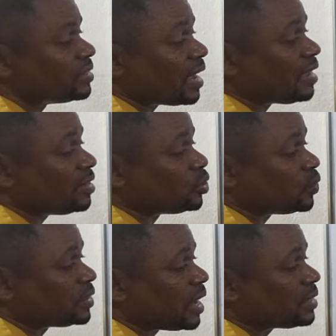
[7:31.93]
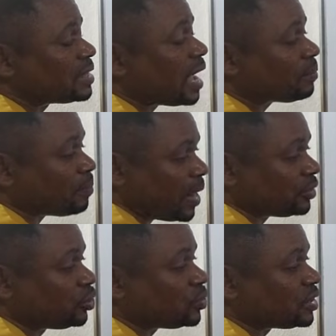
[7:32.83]
that it will take that
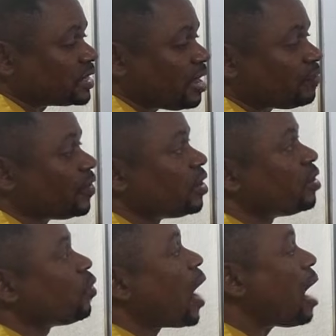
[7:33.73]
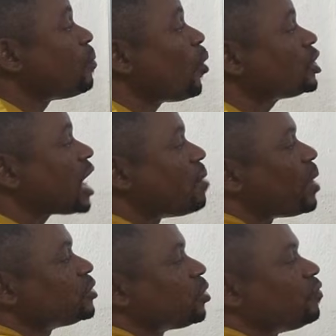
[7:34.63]
man to save how much
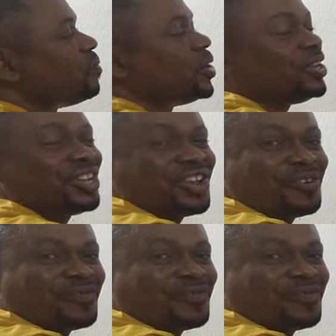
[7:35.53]
amount of money?